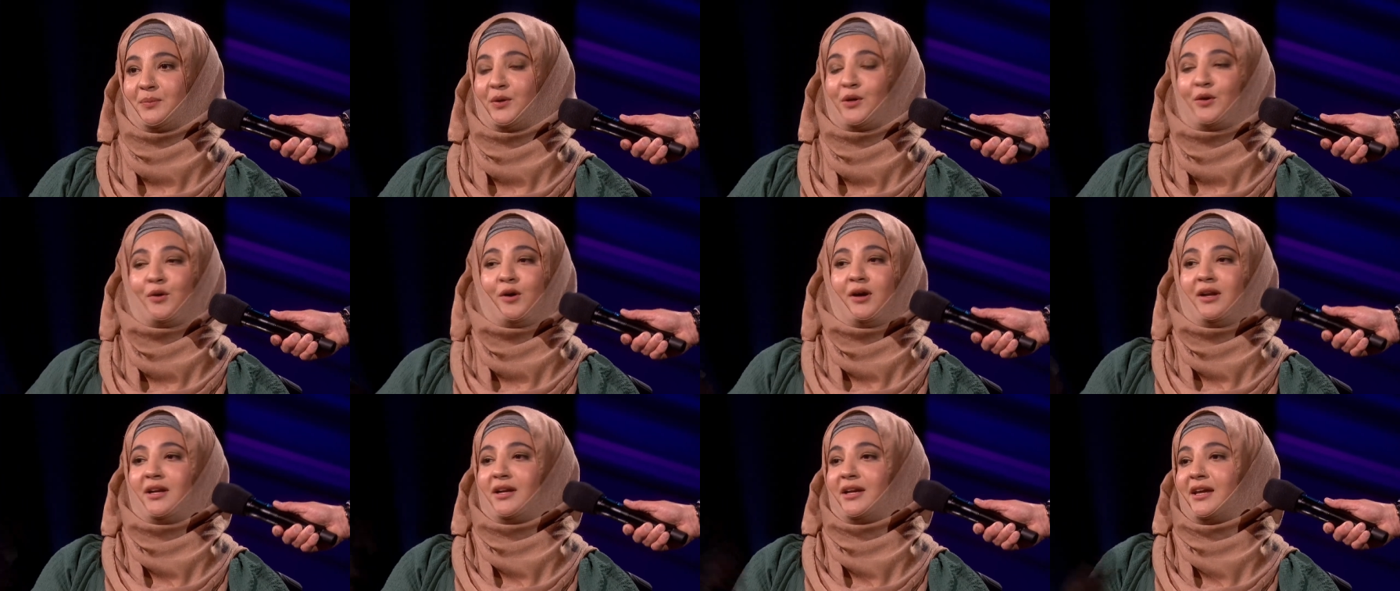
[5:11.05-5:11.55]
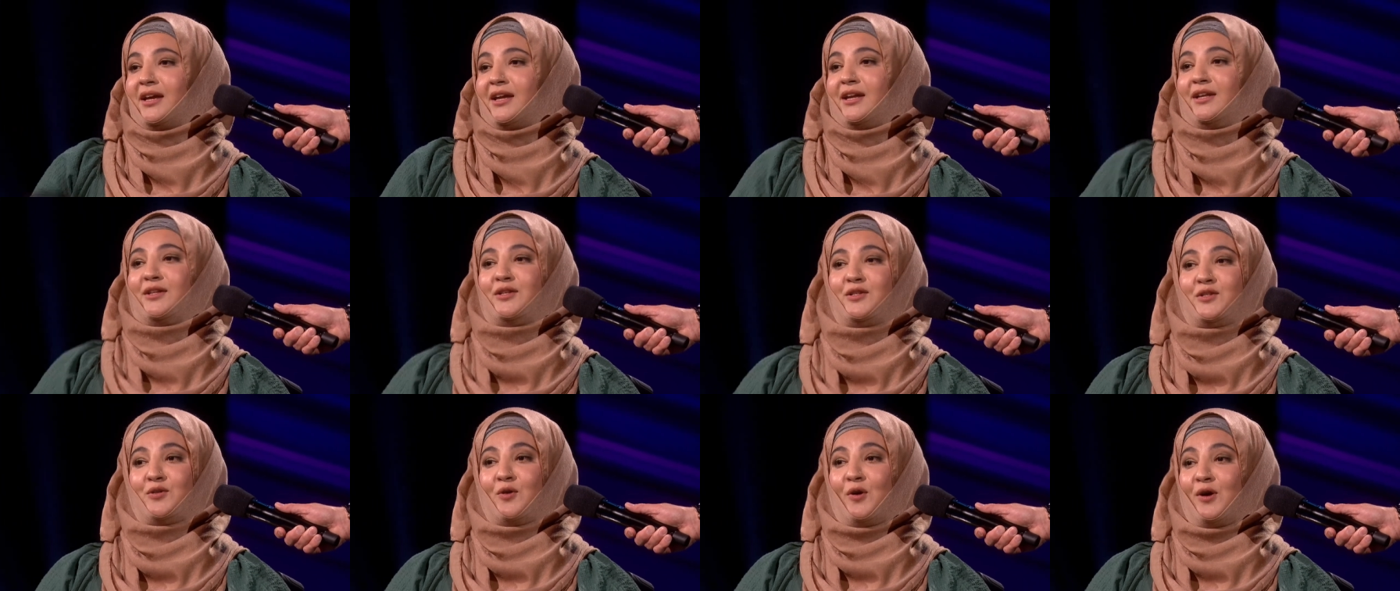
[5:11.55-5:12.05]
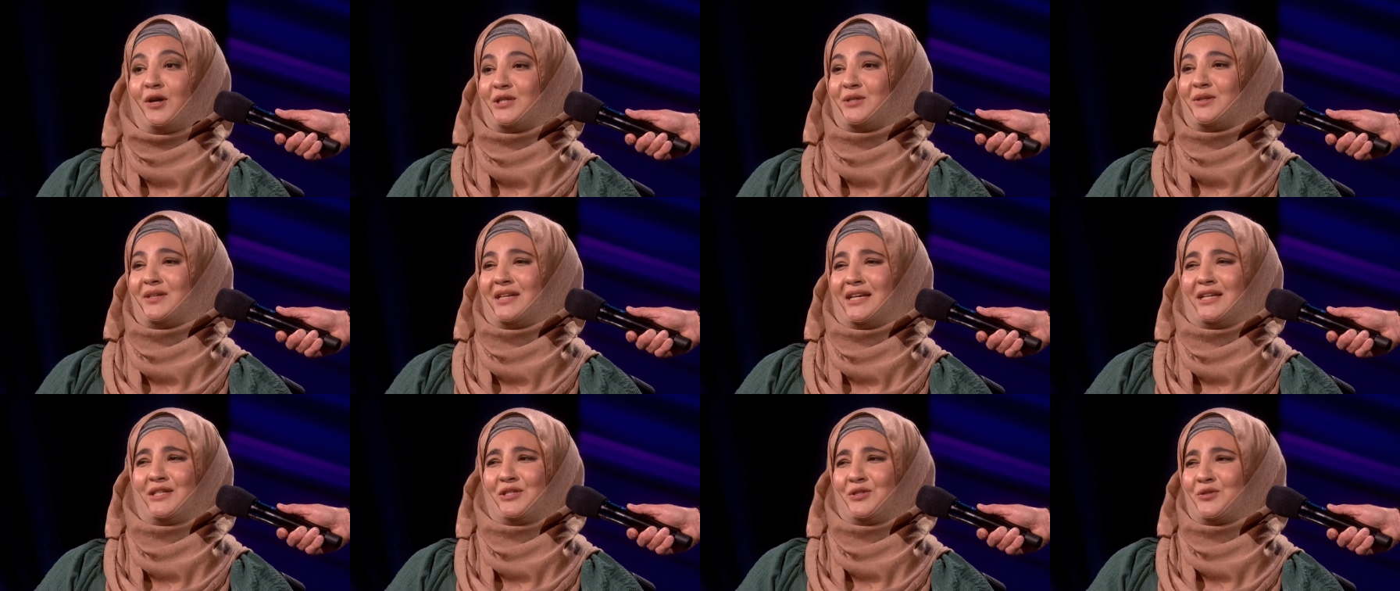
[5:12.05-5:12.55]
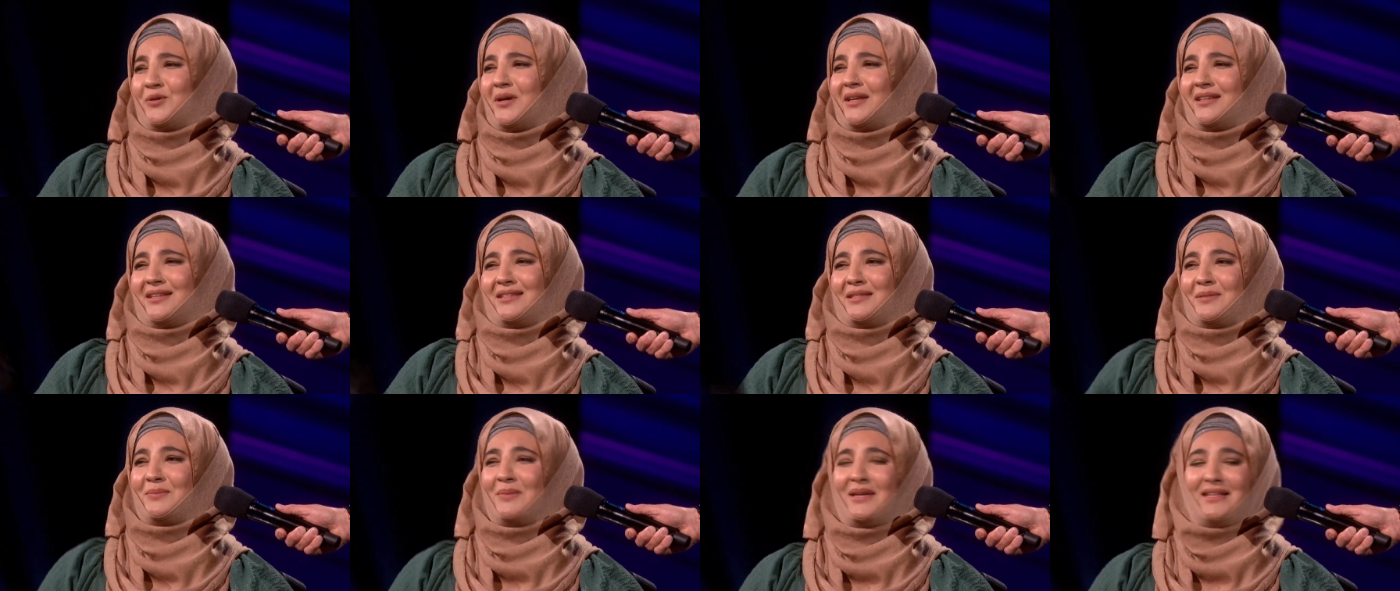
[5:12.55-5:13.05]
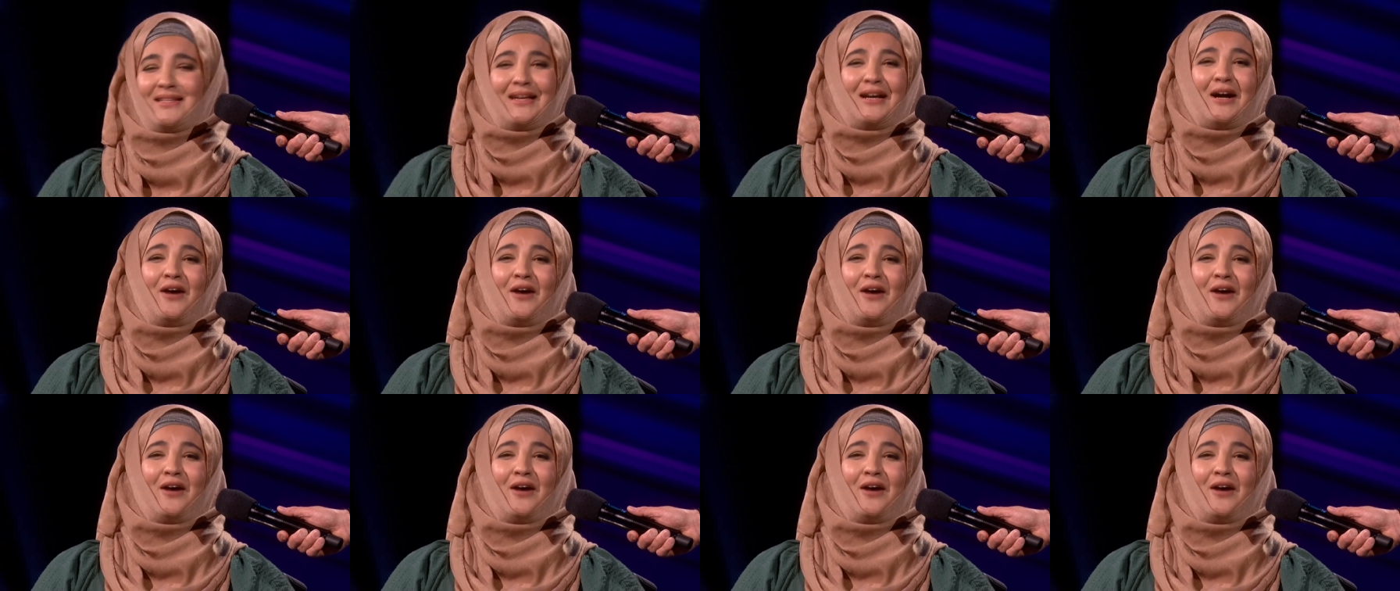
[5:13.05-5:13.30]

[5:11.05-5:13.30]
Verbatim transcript: We all are here in this hall today enjoying this amazing